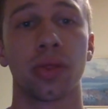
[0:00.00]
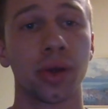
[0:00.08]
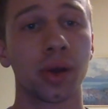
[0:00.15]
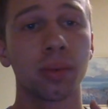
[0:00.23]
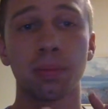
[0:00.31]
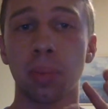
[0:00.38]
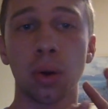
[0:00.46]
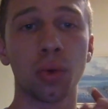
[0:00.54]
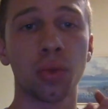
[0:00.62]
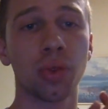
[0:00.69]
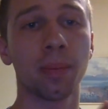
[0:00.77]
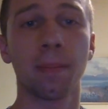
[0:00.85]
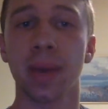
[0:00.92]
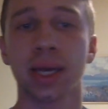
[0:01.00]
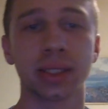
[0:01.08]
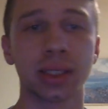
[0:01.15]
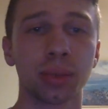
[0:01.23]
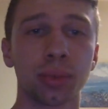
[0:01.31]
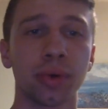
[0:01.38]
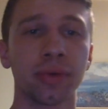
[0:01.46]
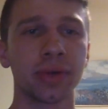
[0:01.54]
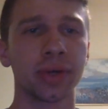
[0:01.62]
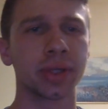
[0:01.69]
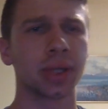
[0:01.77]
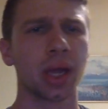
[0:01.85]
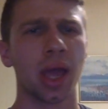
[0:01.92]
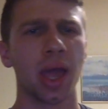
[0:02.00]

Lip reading: They're both amazing movies.